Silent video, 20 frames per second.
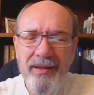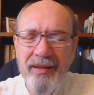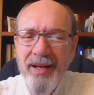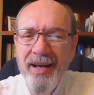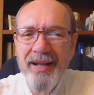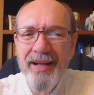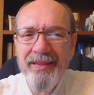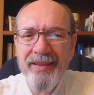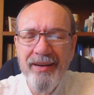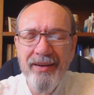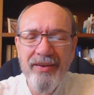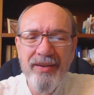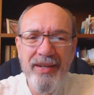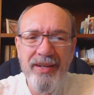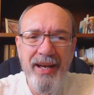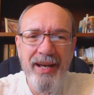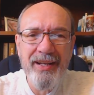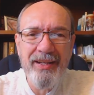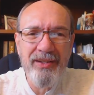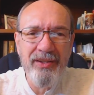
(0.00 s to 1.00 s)
not there
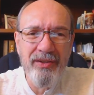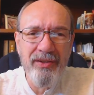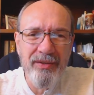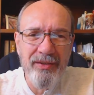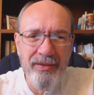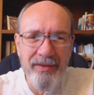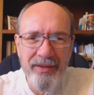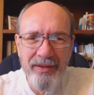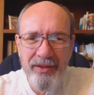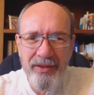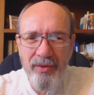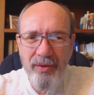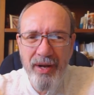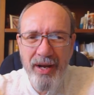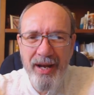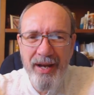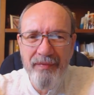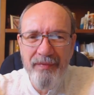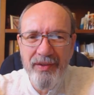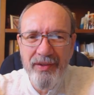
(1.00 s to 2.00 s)
yet, and you
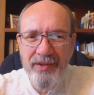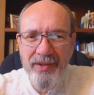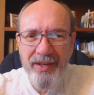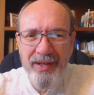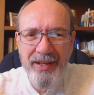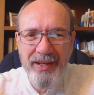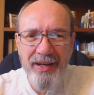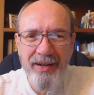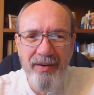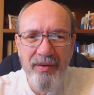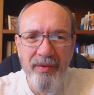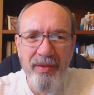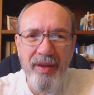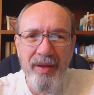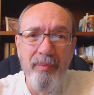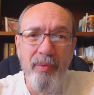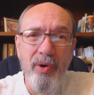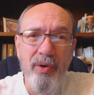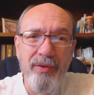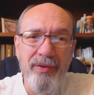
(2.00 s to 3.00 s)
have to take care of
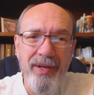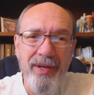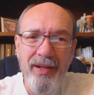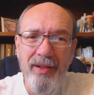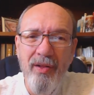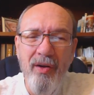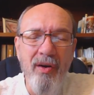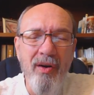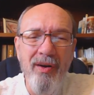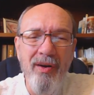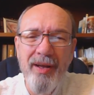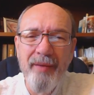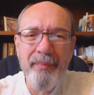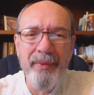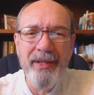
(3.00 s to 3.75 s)
them all day long?